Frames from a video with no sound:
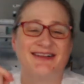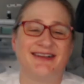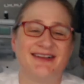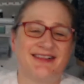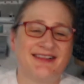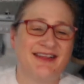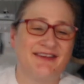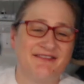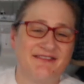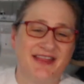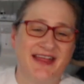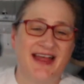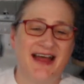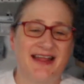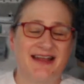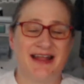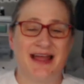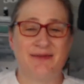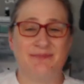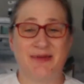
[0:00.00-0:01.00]
I love
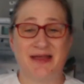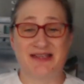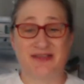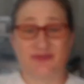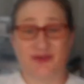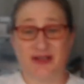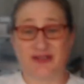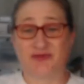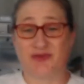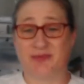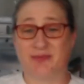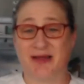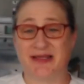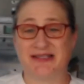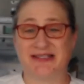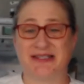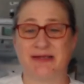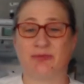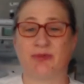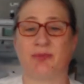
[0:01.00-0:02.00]
that. I'm best friends with my
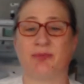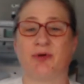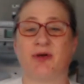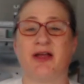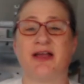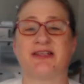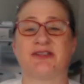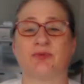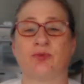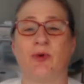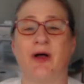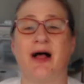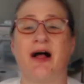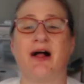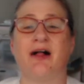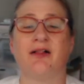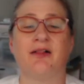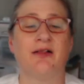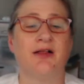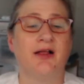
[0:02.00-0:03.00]
seam ripper as
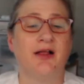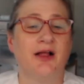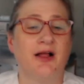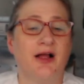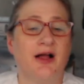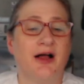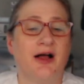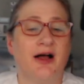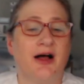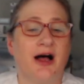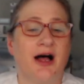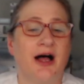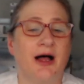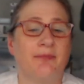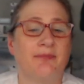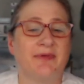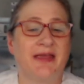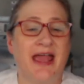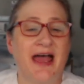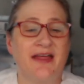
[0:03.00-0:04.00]
well.
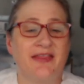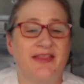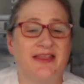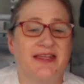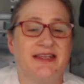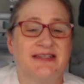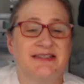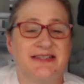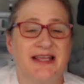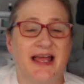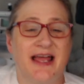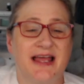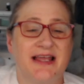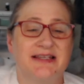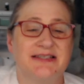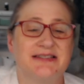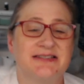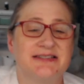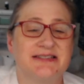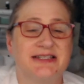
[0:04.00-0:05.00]
Um, Kathy
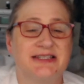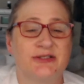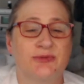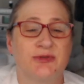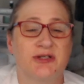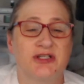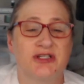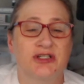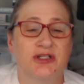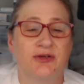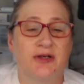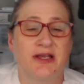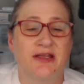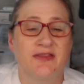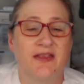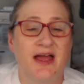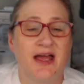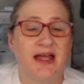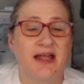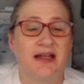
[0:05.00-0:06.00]
says, it's
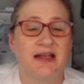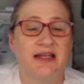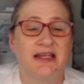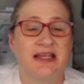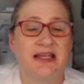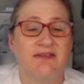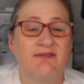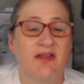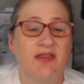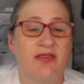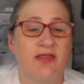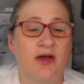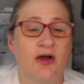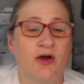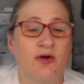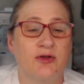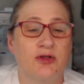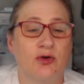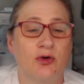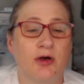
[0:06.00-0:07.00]
reassuring that even
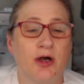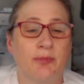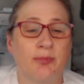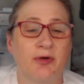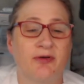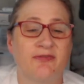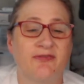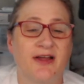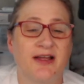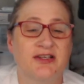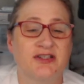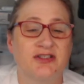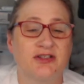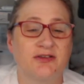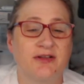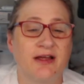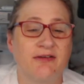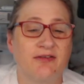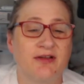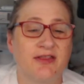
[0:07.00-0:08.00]
though you're a
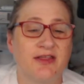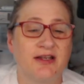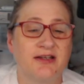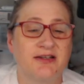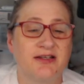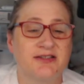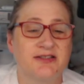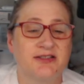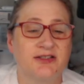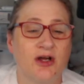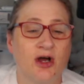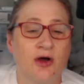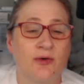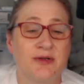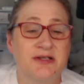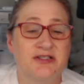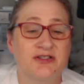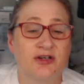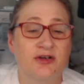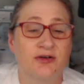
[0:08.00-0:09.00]
professional, everything doesn't
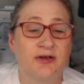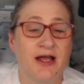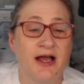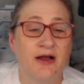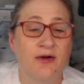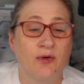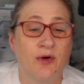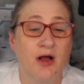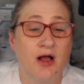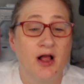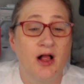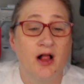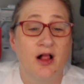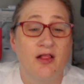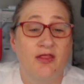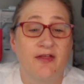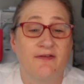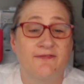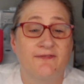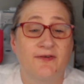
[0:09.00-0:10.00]
always turn out
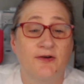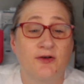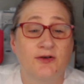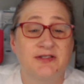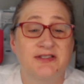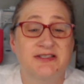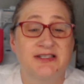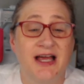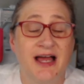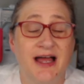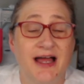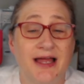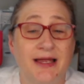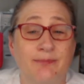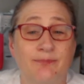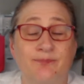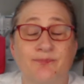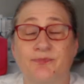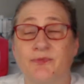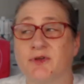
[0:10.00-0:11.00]
the first
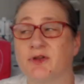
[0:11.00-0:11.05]
time.